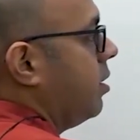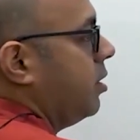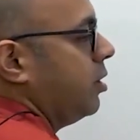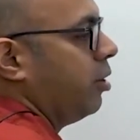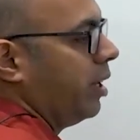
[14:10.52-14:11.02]

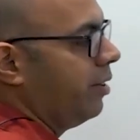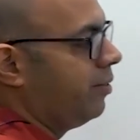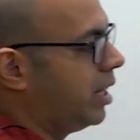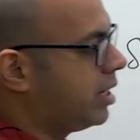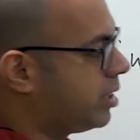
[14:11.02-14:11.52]
So if
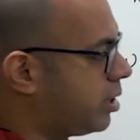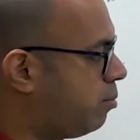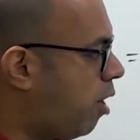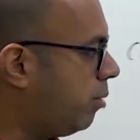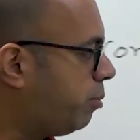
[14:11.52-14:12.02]
there is a
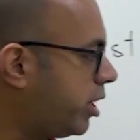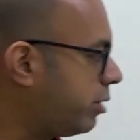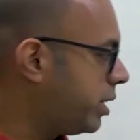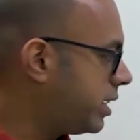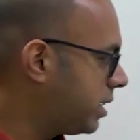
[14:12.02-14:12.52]
small
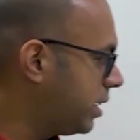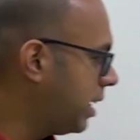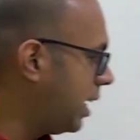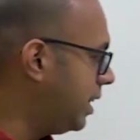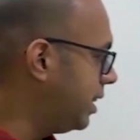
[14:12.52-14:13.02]
perturbation
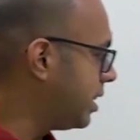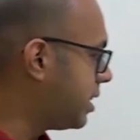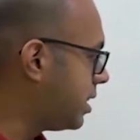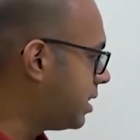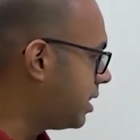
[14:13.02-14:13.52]
in the
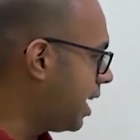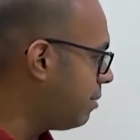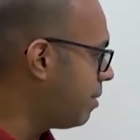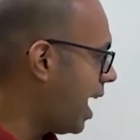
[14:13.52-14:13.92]
same